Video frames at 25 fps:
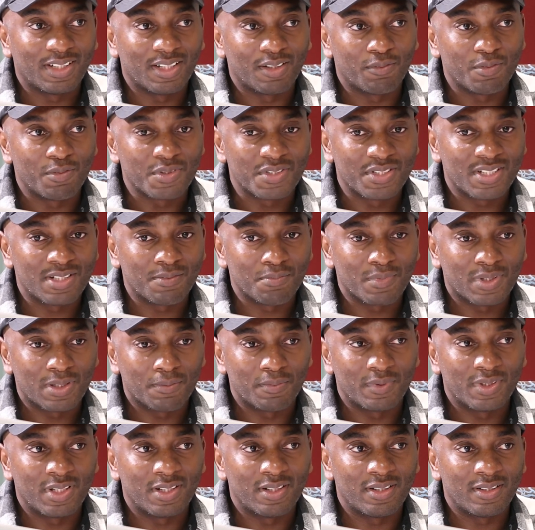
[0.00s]
Yeah, we stayed in
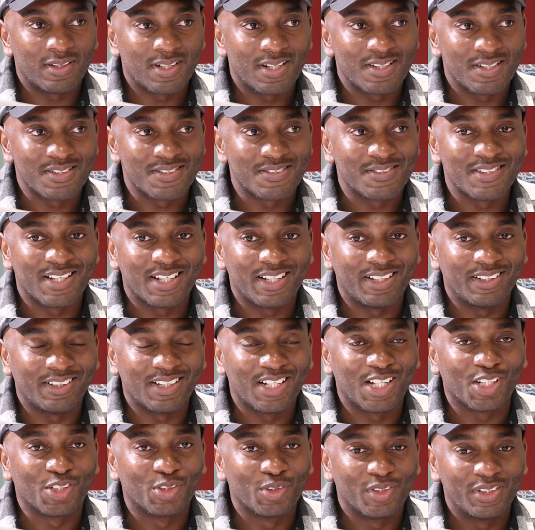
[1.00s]
Malamalele. I
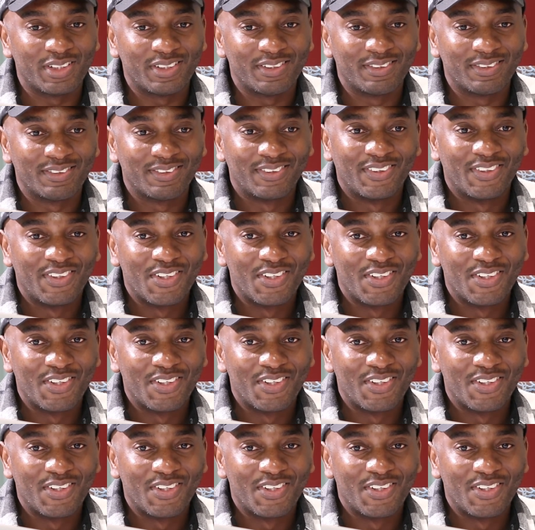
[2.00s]
actually